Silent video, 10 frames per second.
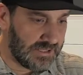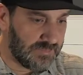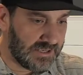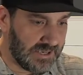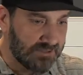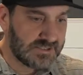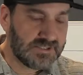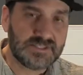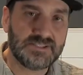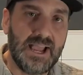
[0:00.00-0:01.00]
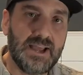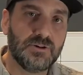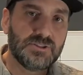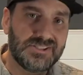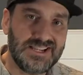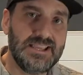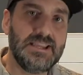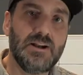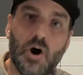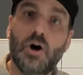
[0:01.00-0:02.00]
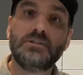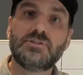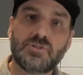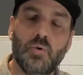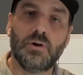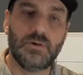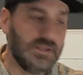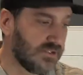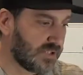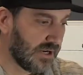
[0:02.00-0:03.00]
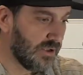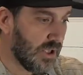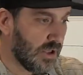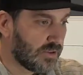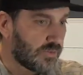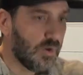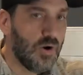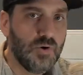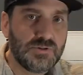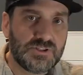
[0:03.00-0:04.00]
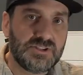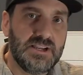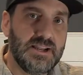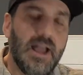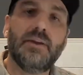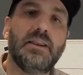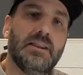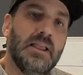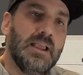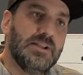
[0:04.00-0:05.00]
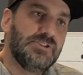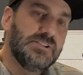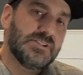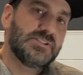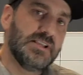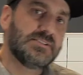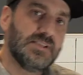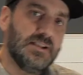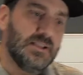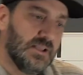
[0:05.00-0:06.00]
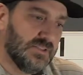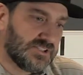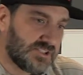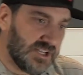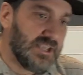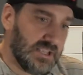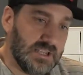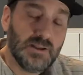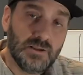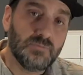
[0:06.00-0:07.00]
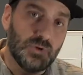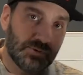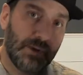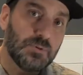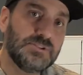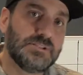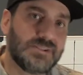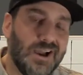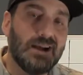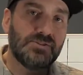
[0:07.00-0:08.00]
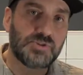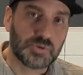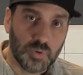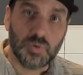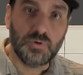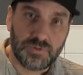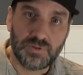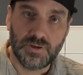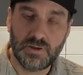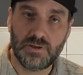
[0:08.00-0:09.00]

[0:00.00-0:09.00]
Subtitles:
and he begins to scatter seed on soil. He just kind of throws seed out. And Jesus says that the seed, which represents God's truth,